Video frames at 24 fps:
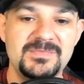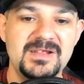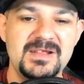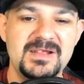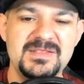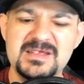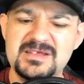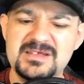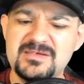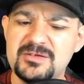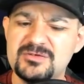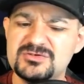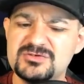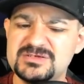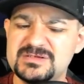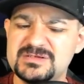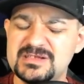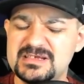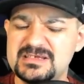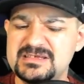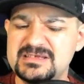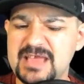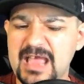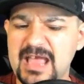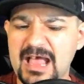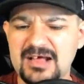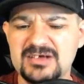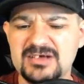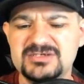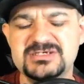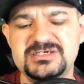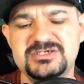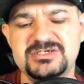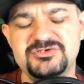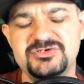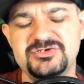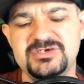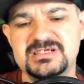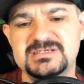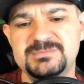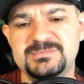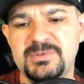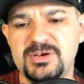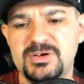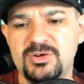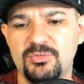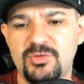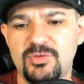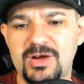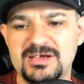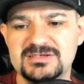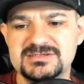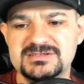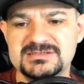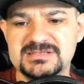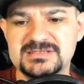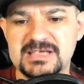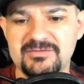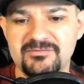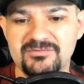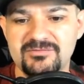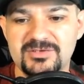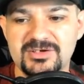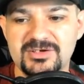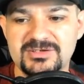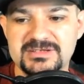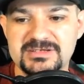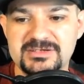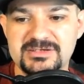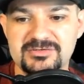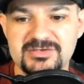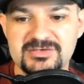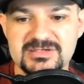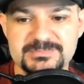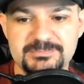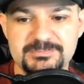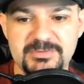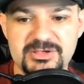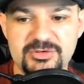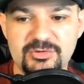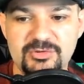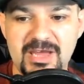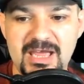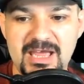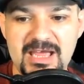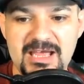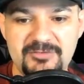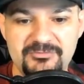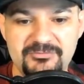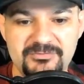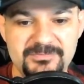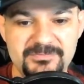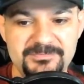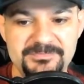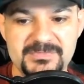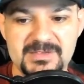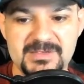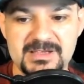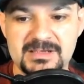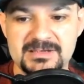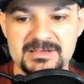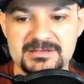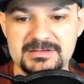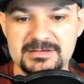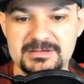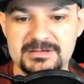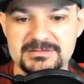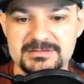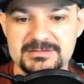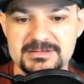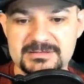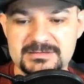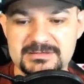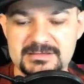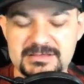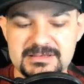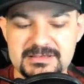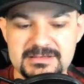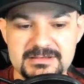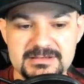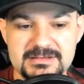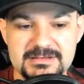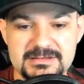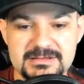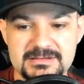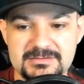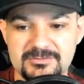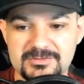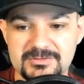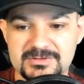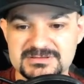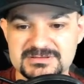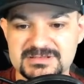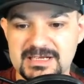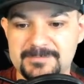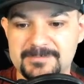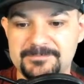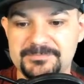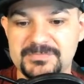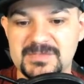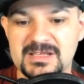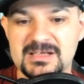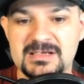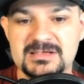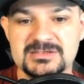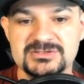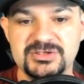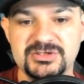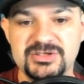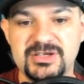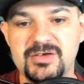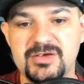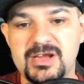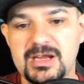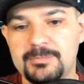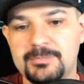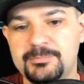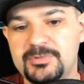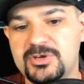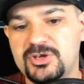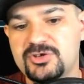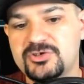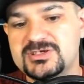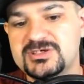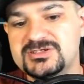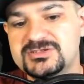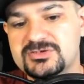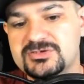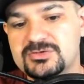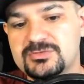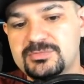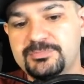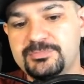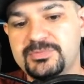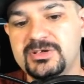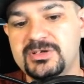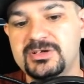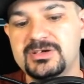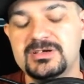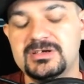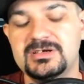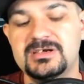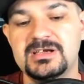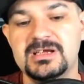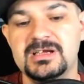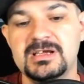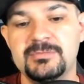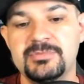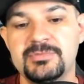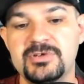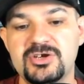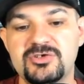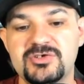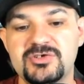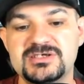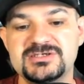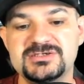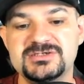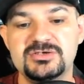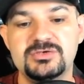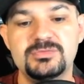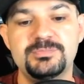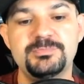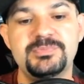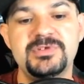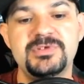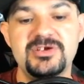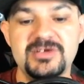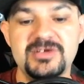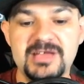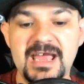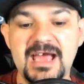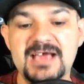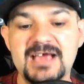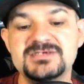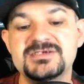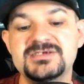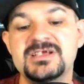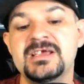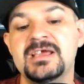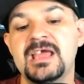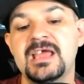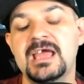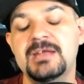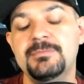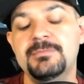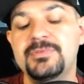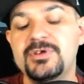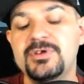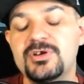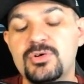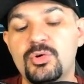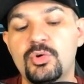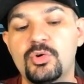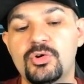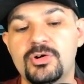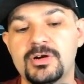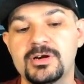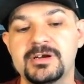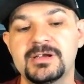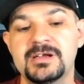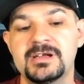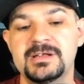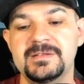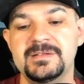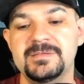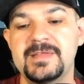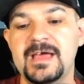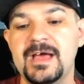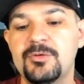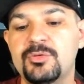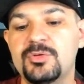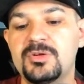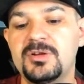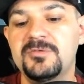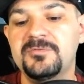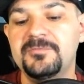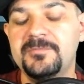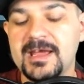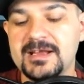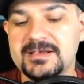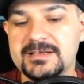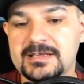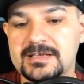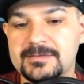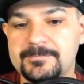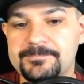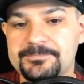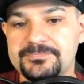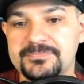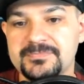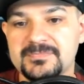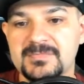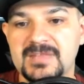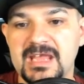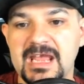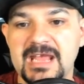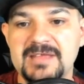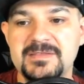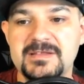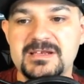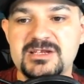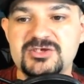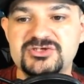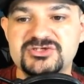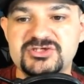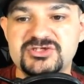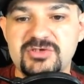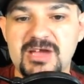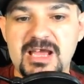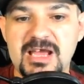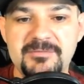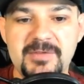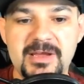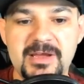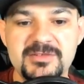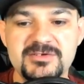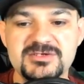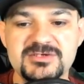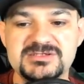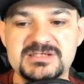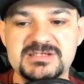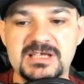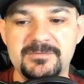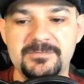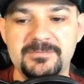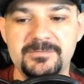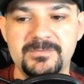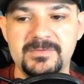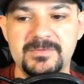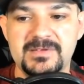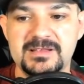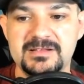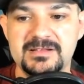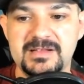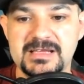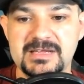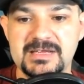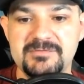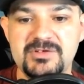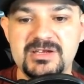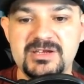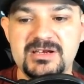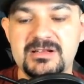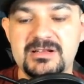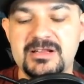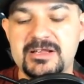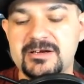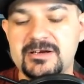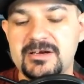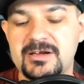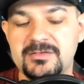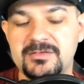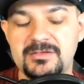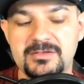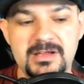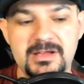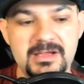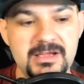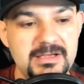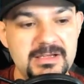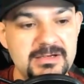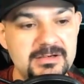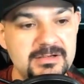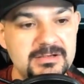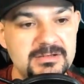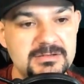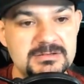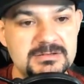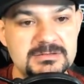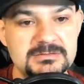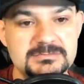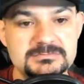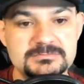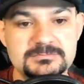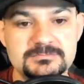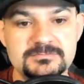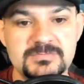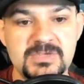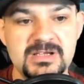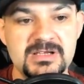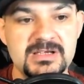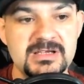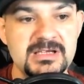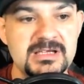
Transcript: I think it was in the galaxy tree, it's been a while since I looked into this, but you have where is it at? So you're here, pure crystal, pure gas, and pure ore. That will affect it. And then you still have other stuff, like if you get to later down the line,